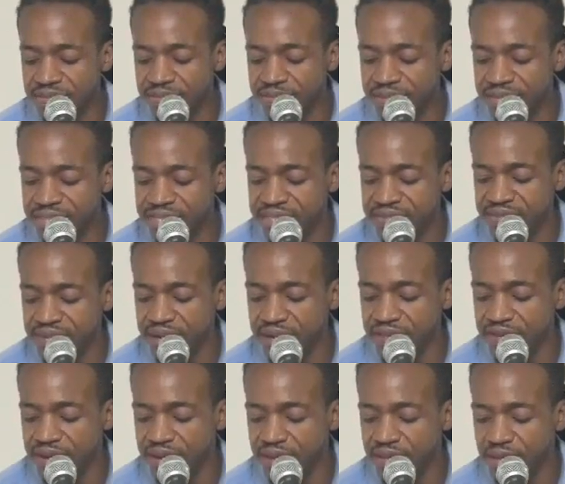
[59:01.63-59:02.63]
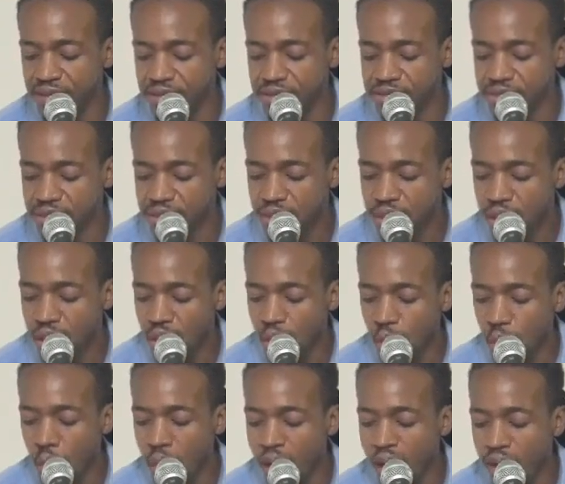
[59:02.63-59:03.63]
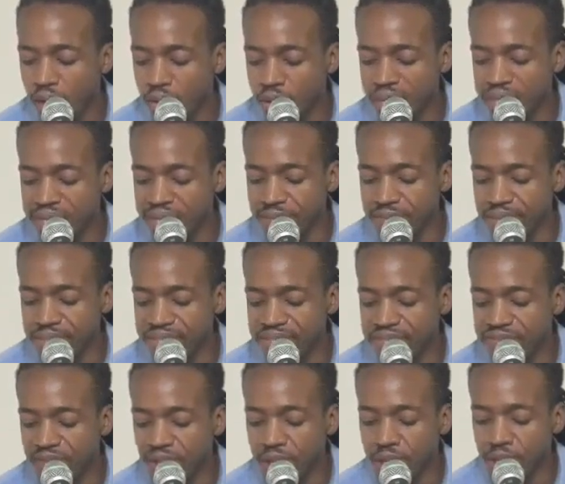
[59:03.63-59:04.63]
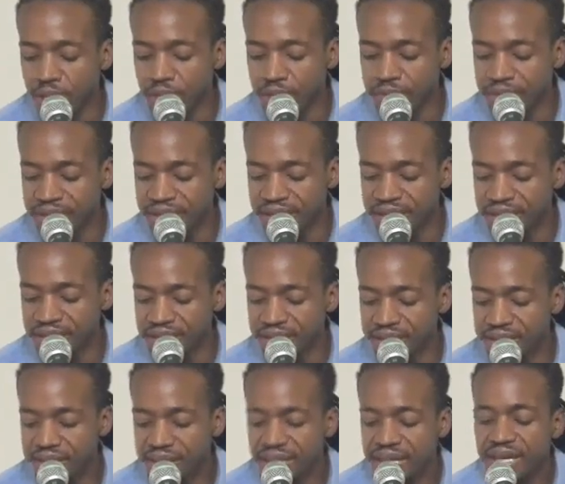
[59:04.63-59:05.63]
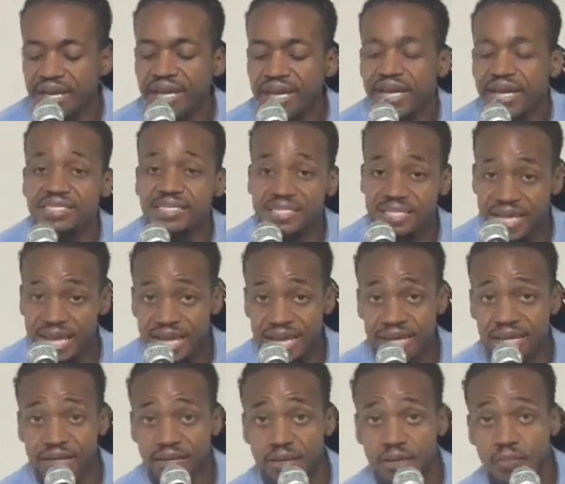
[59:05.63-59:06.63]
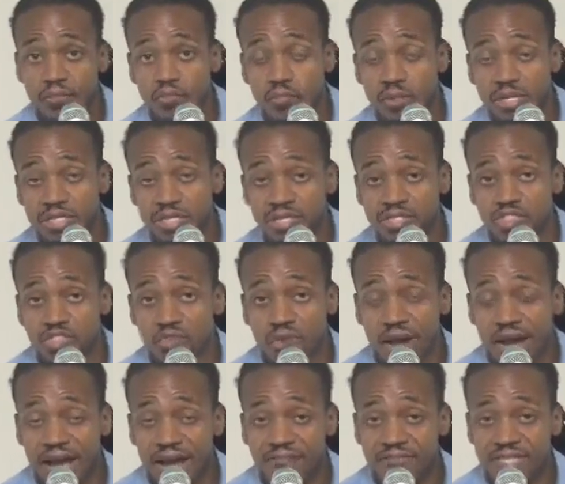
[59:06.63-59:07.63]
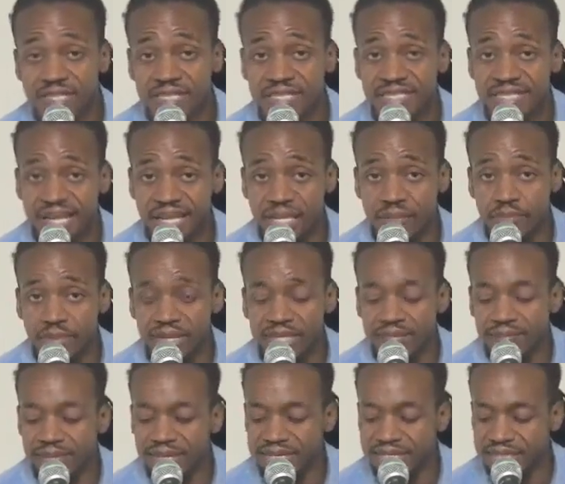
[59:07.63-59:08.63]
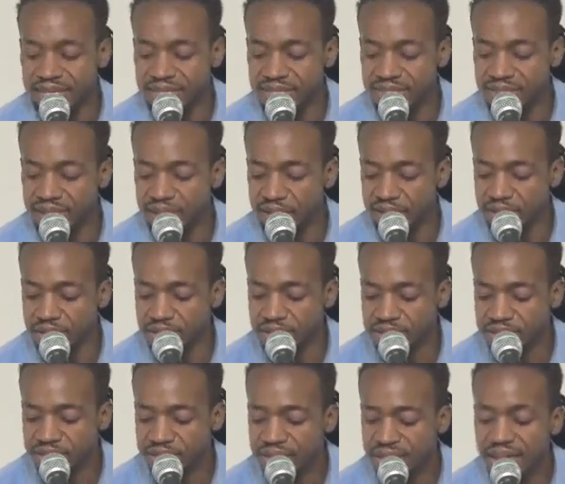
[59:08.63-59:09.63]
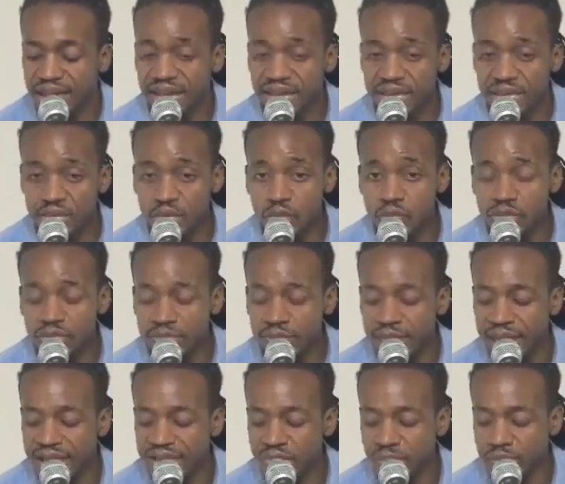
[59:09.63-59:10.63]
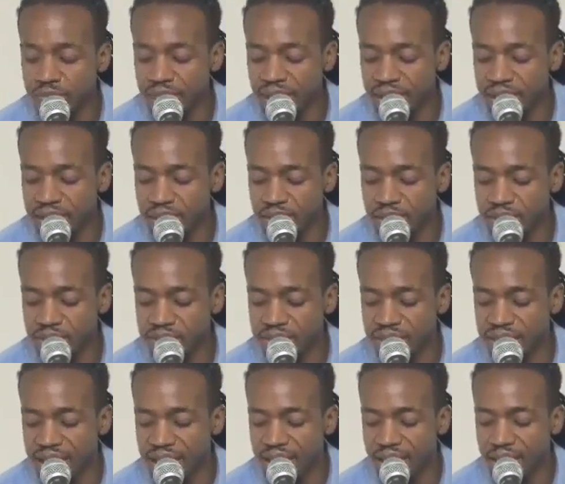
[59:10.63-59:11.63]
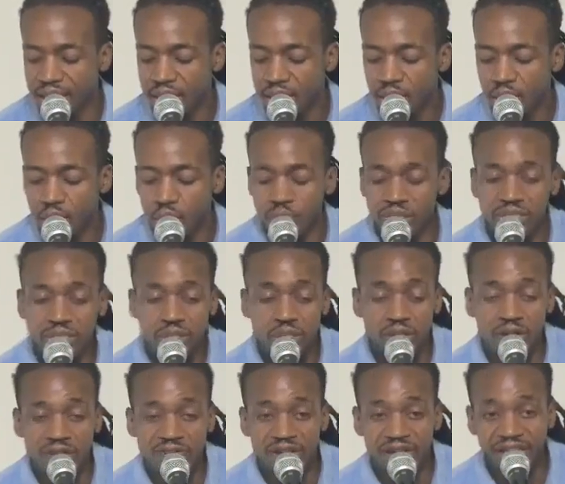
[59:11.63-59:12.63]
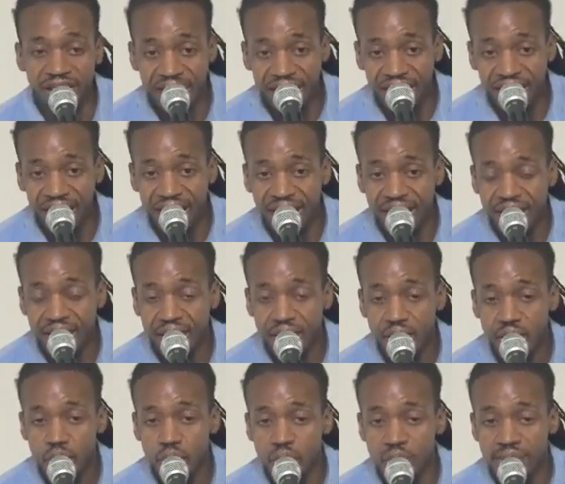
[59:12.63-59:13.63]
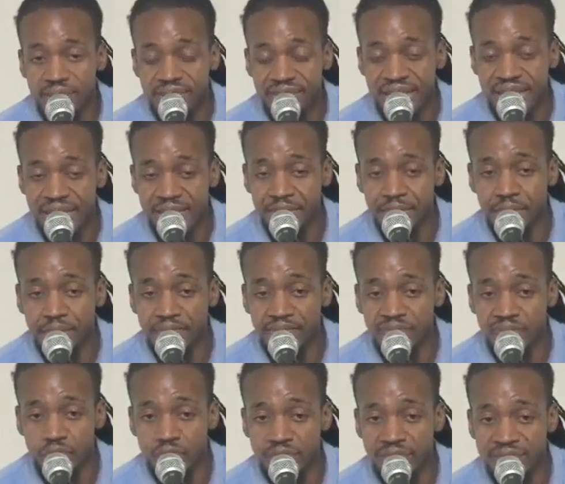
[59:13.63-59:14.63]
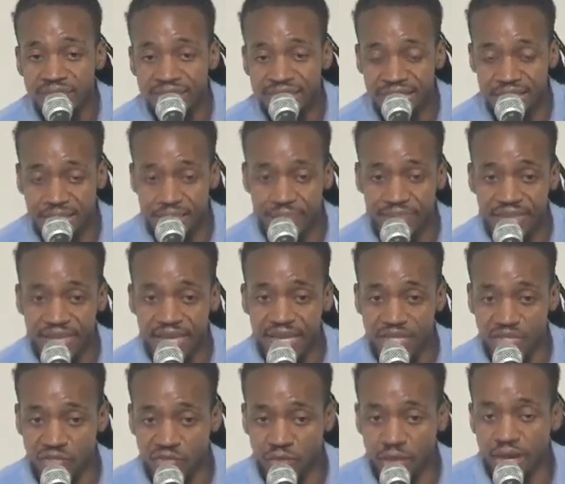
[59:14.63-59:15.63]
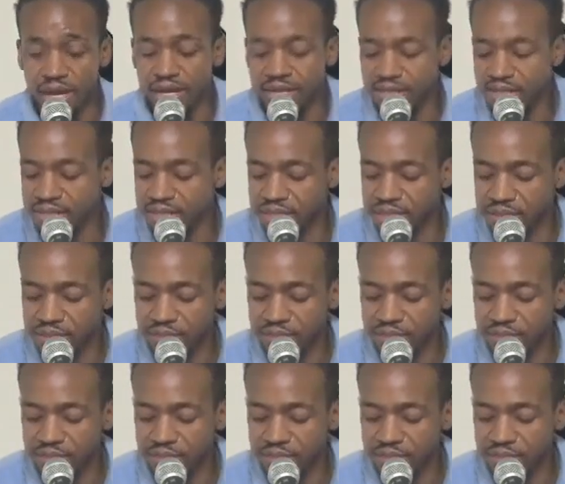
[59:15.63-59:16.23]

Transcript: the blessings of others while we're in the midst of our own pain. Instead, we should strive to celebrate the blessings of others and use them as reminders that we serve a God who is capable of doing the same things for us.